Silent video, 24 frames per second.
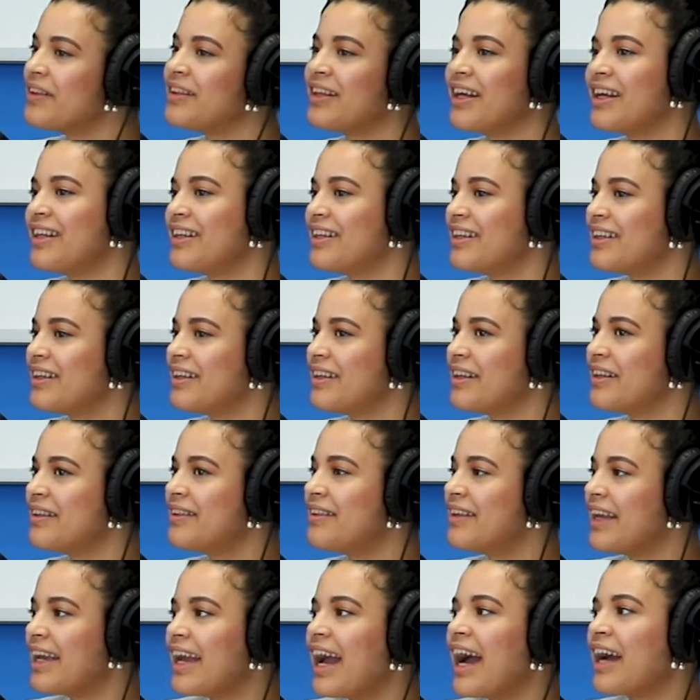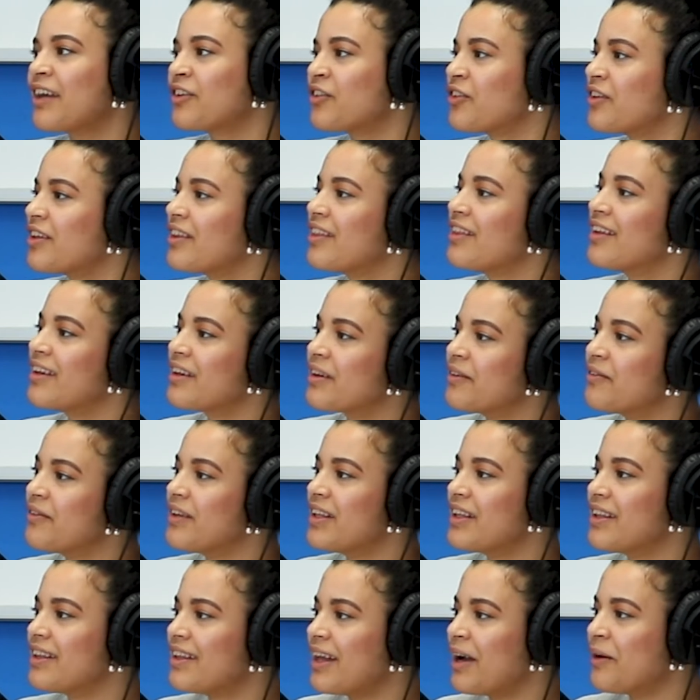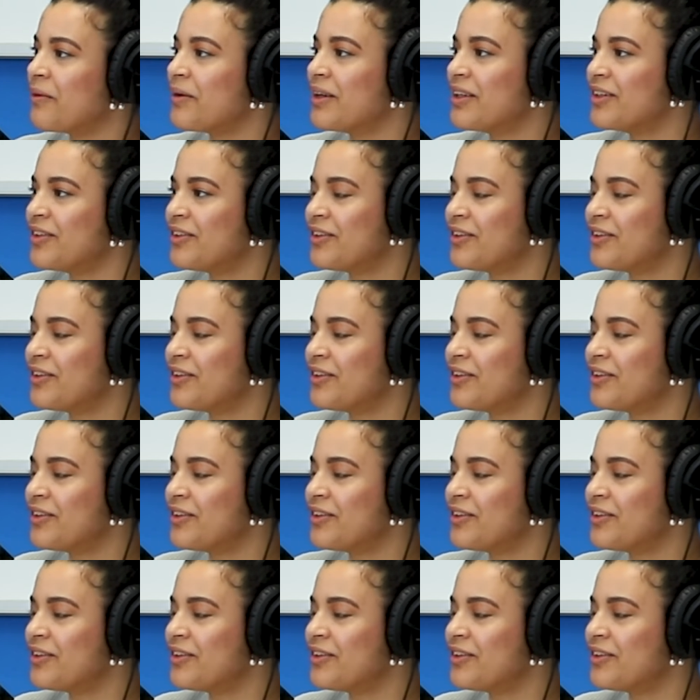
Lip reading: And then they actually think of it that way